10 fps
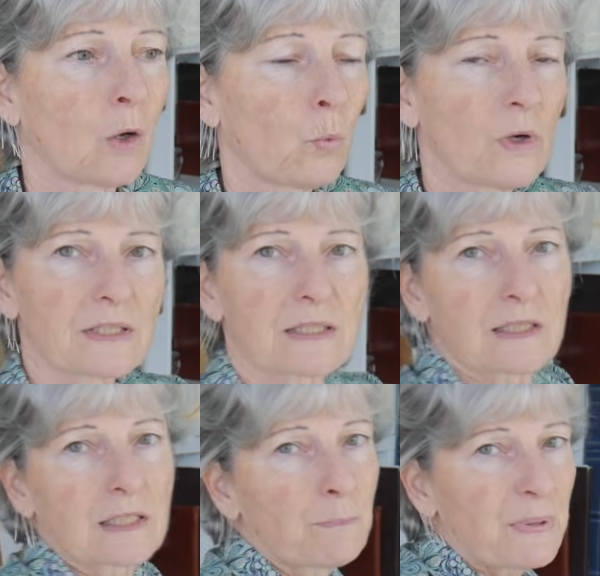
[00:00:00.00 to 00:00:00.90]
was
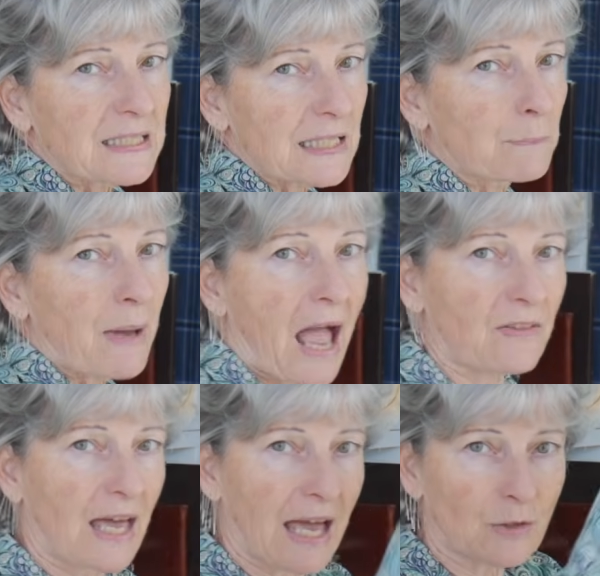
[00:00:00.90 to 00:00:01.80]
the bit at the back
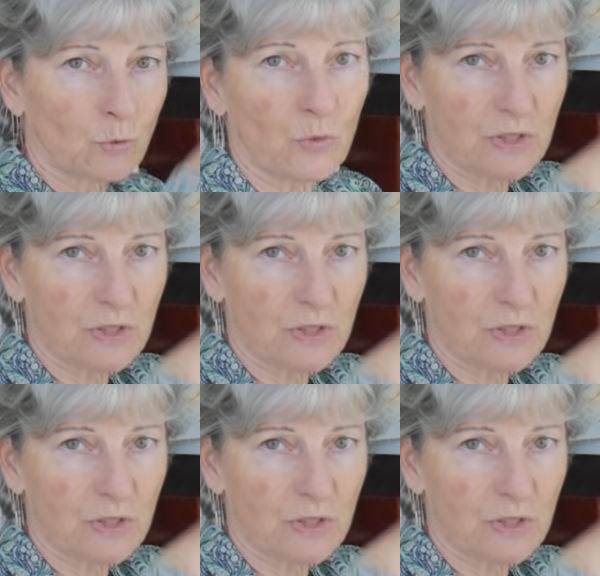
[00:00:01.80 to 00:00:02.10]
that had all the